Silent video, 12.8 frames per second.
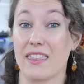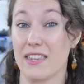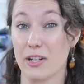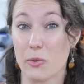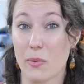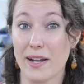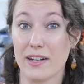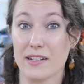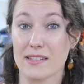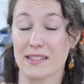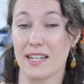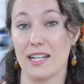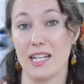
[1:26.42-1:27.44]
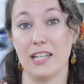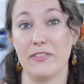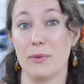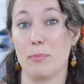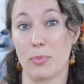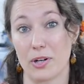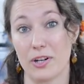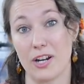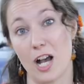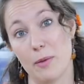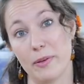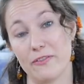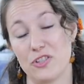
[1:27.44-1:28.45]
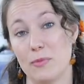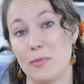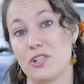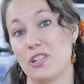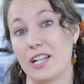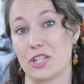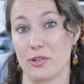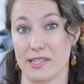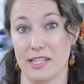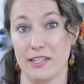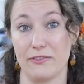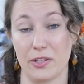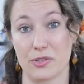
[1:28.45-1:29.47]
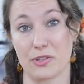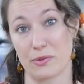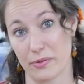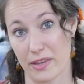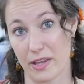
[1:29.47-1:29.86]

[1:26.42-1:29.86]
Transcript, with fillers: Thinner wires can even burn up if too much electricity flows through